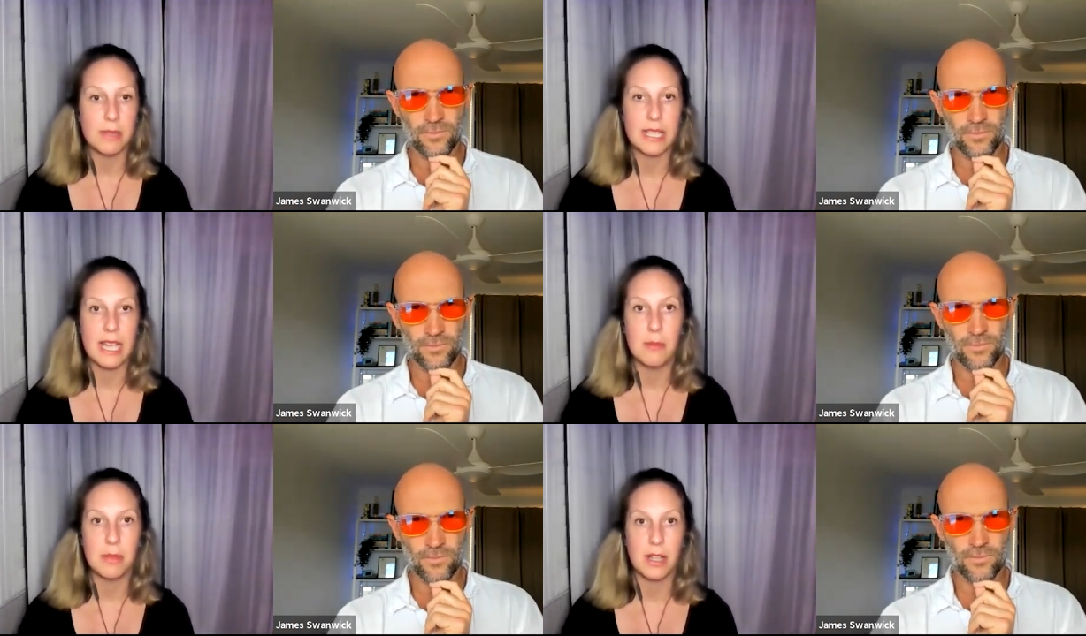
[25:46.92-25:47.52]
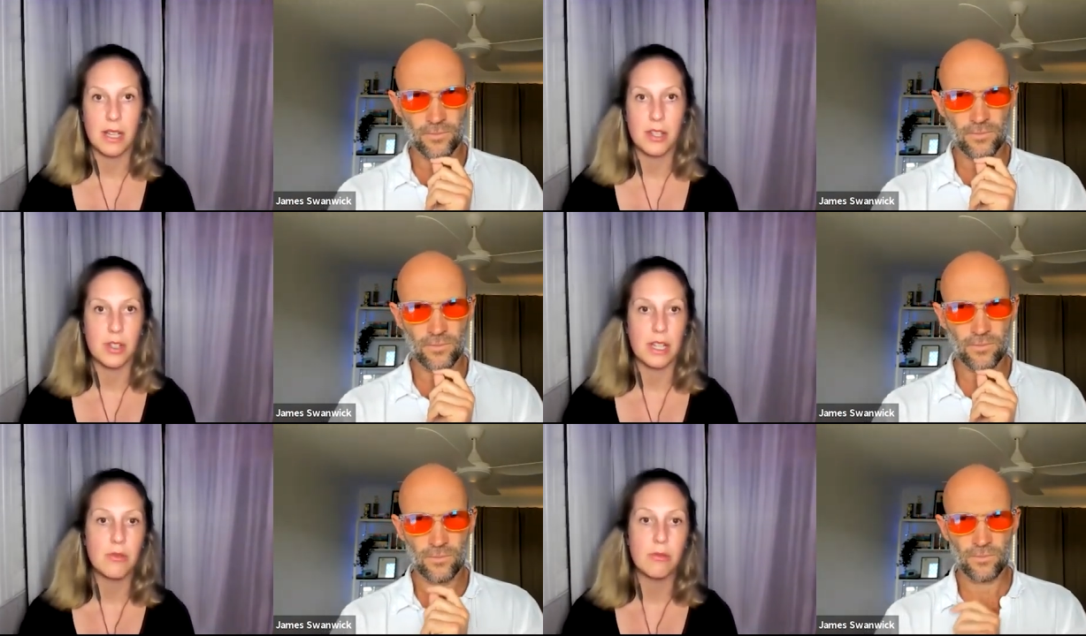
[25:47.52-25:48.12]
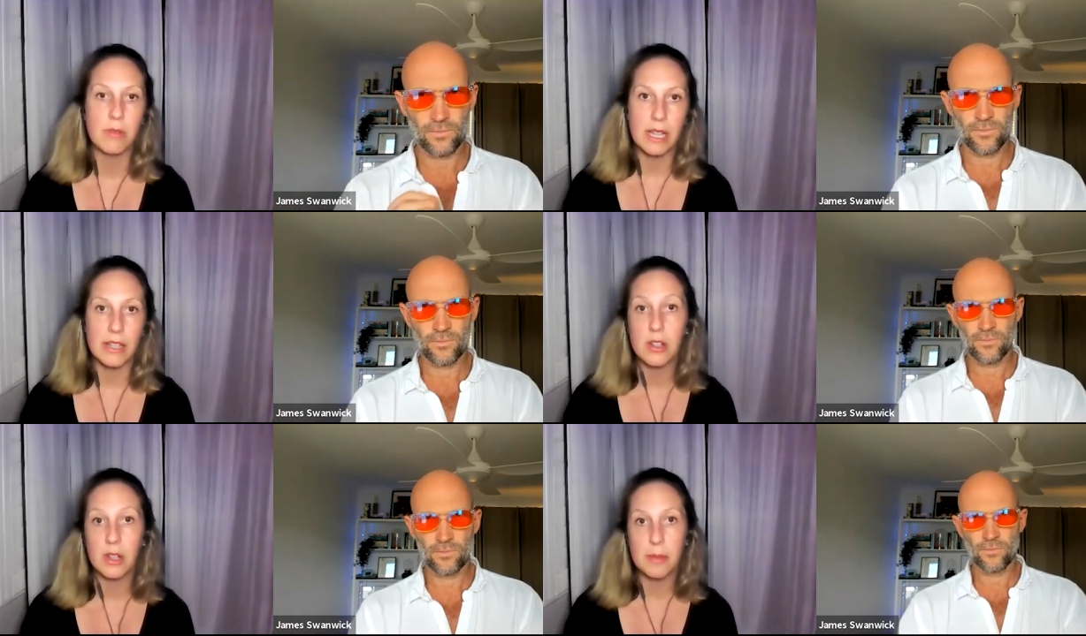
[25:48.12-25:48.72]
Speaker 1: metabolizer is re,
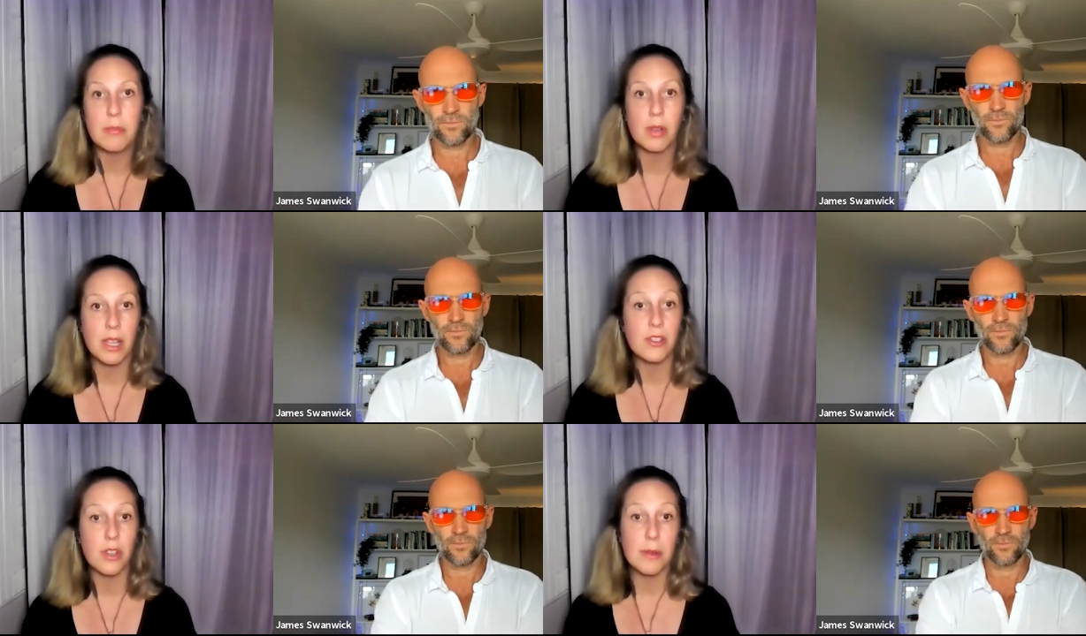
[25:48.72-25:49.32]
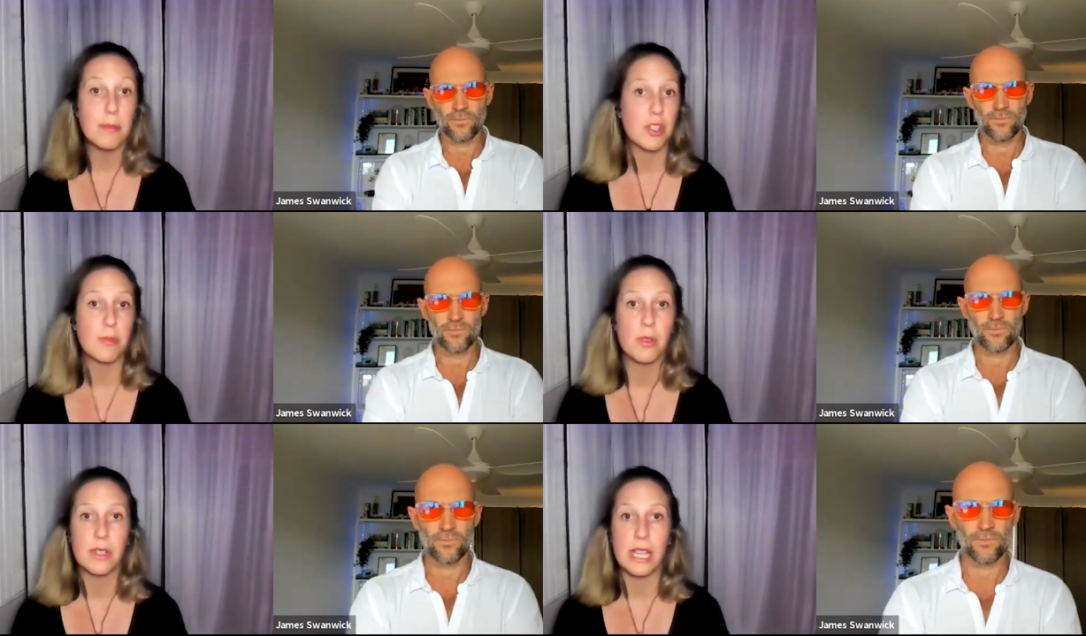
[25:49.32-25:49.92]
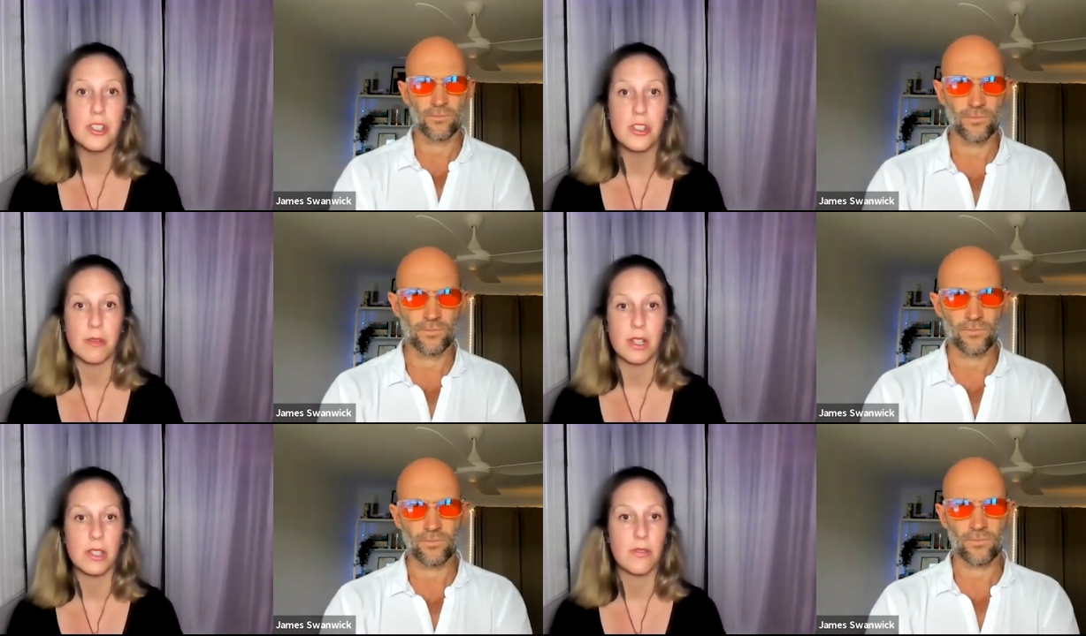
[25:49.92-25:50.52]
it's going to be pre, it's going to be much more
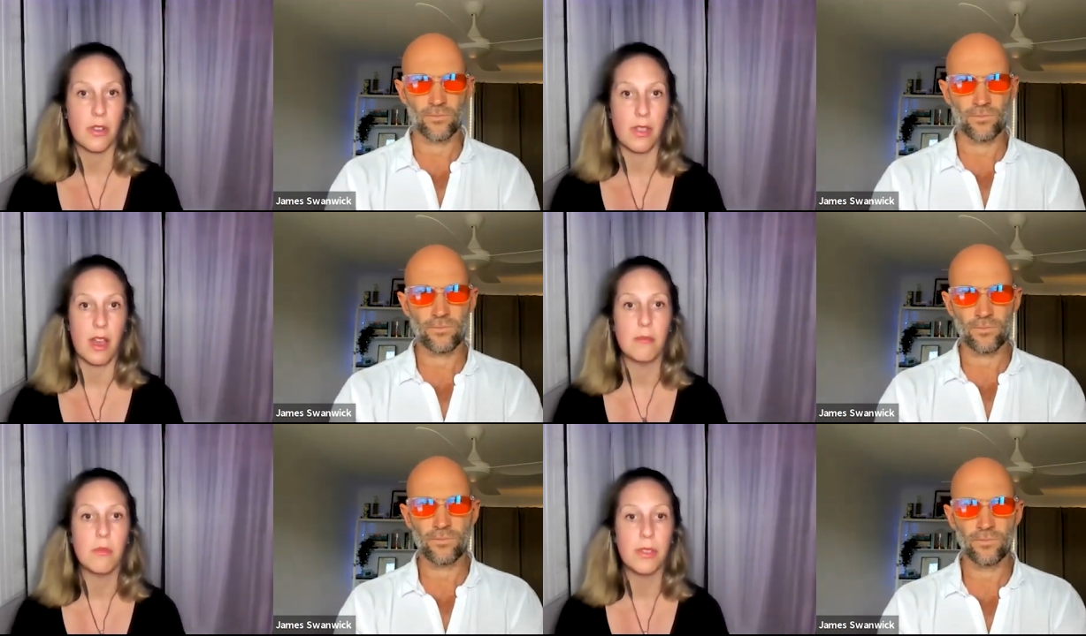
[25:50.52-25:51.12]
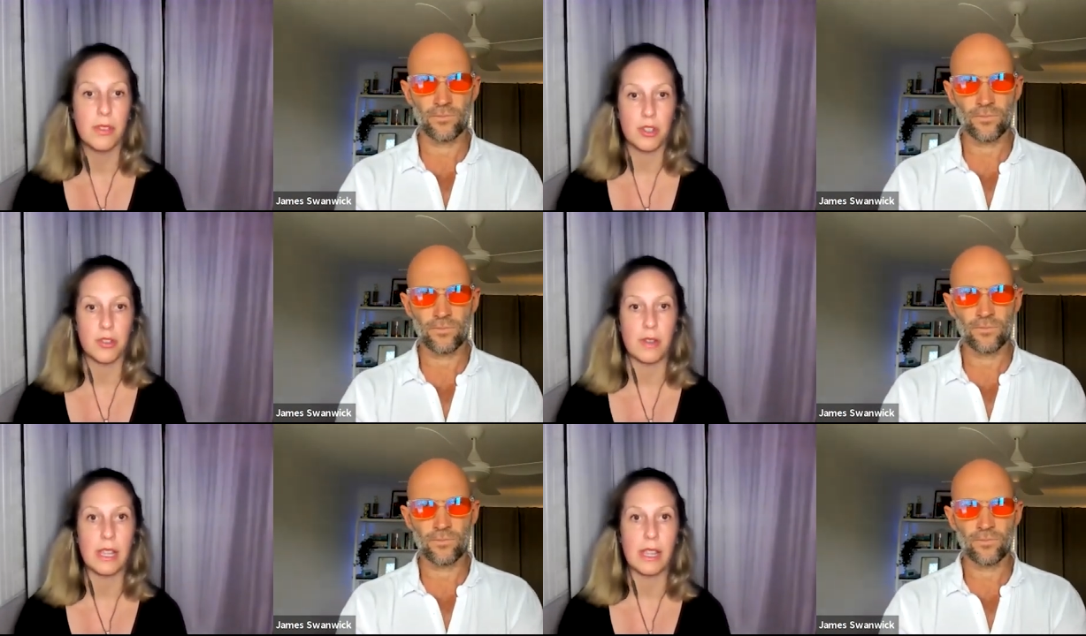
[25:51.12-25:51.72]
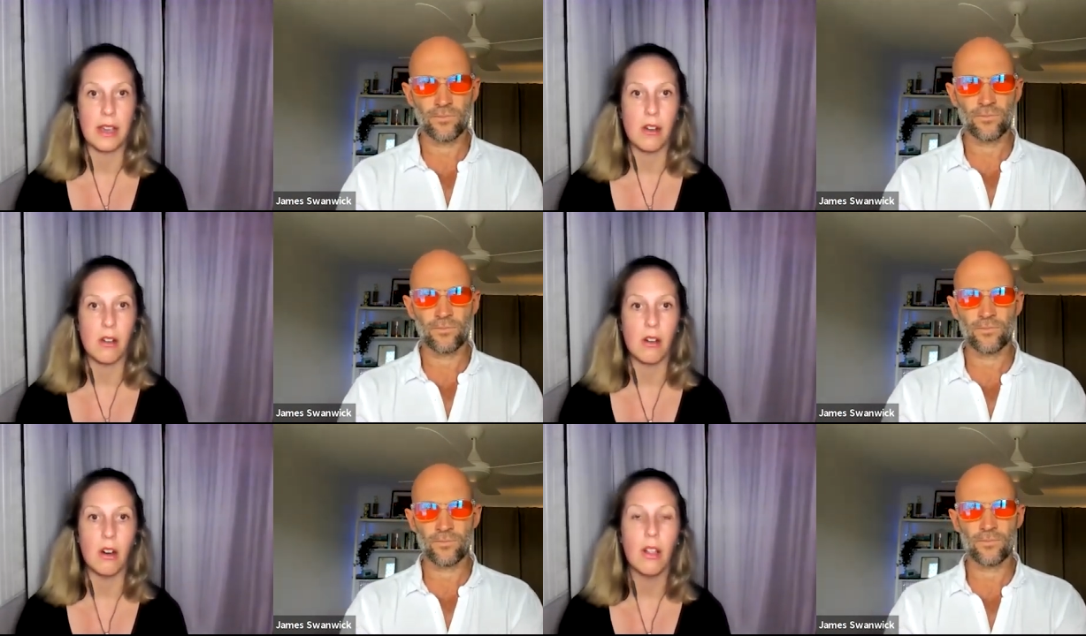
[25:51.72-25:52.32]
dangerous for them when they're drinking
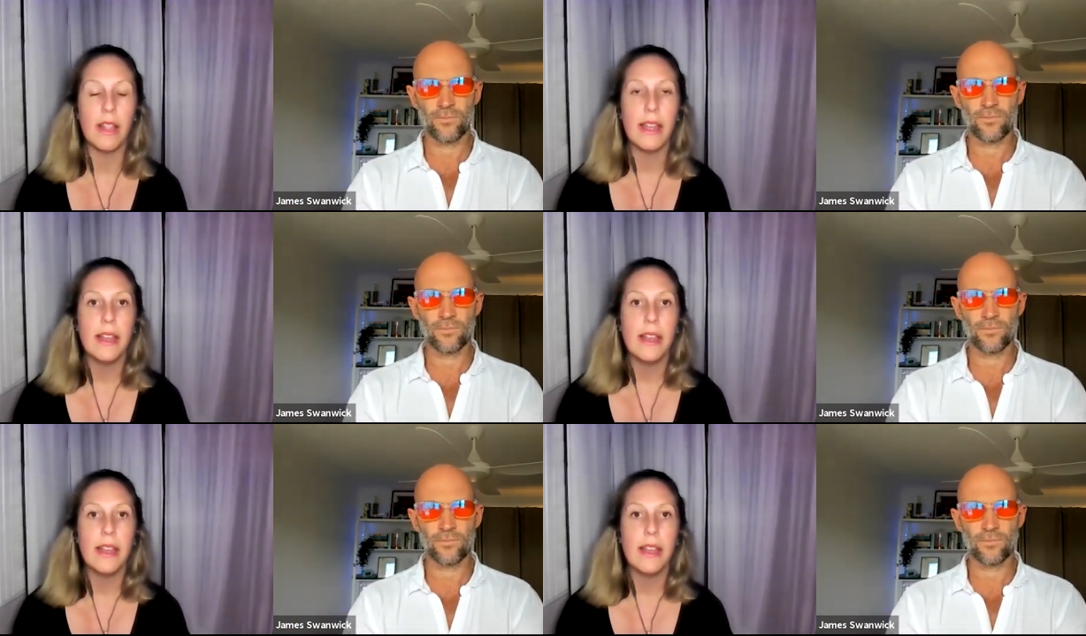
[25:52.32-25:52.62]
alcohol.